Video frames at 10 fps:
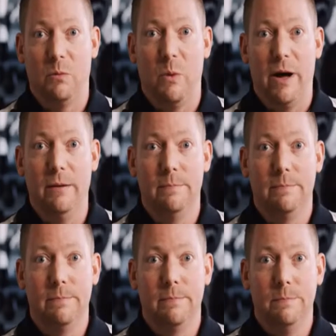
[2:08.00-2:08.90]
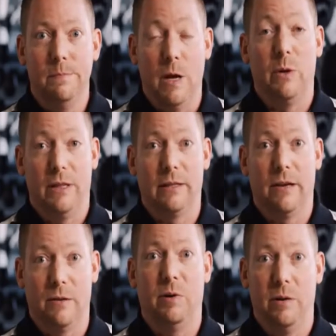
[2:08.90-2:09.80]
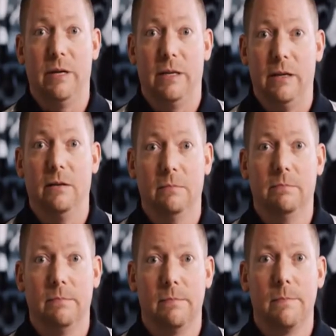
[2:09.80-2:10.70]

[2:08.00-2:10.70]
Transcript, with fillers: percent Whey. And we think that's a pretty big deal.